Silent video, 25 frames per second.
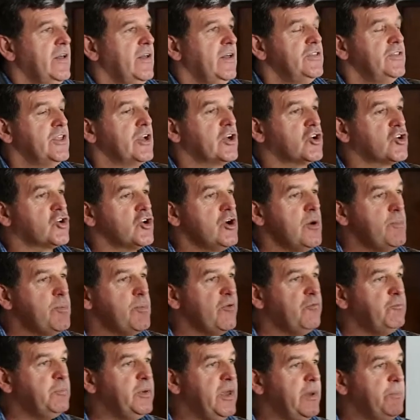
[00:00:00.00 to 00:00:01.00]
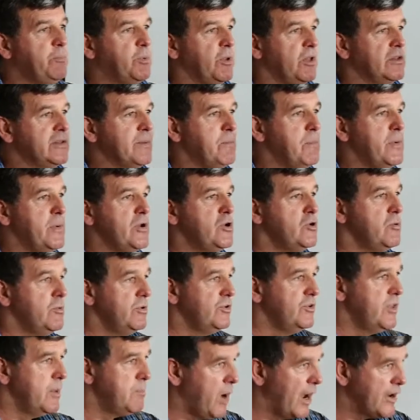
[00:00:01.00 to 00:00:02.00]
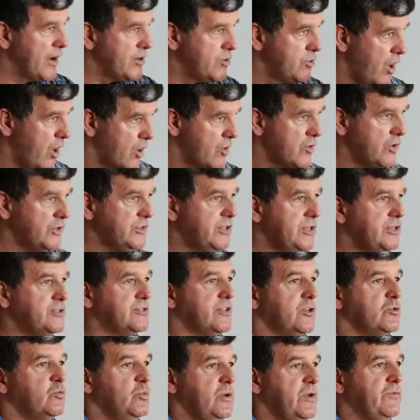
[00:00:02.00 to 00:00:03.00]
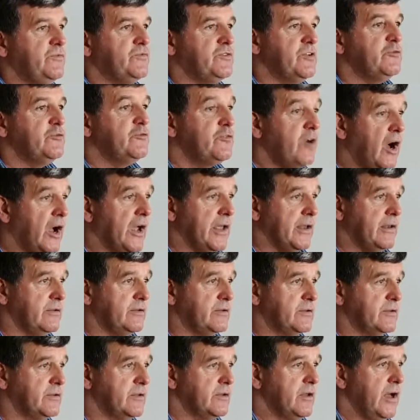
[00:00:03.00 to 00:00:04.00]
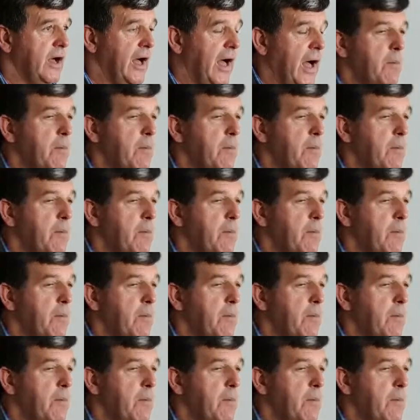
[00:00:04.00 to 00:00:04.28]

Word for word: The group of people, the, the, minorities that we've defined, are